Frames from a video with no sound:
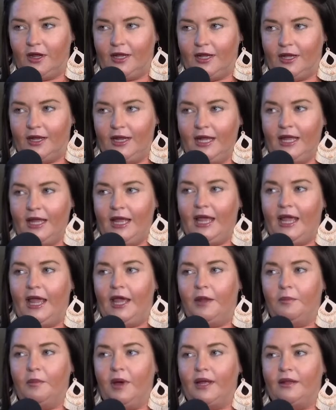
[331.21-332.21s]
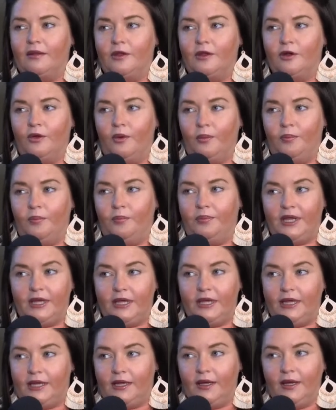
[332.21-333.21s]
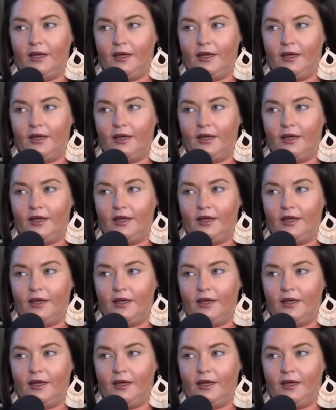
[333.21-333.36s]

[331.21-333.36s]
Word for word: it and my little bee